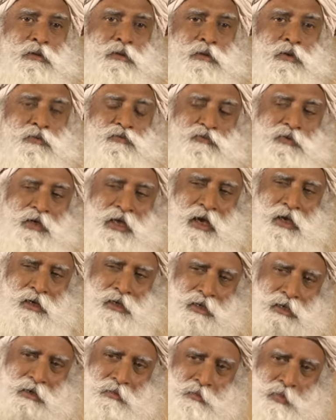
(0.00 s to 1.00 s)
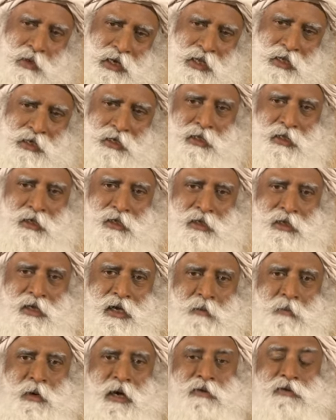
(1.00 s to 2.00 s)
So we are complaining
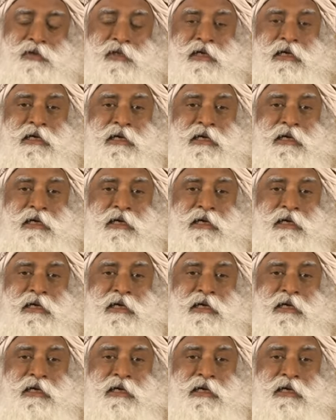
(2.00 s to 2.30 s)
about the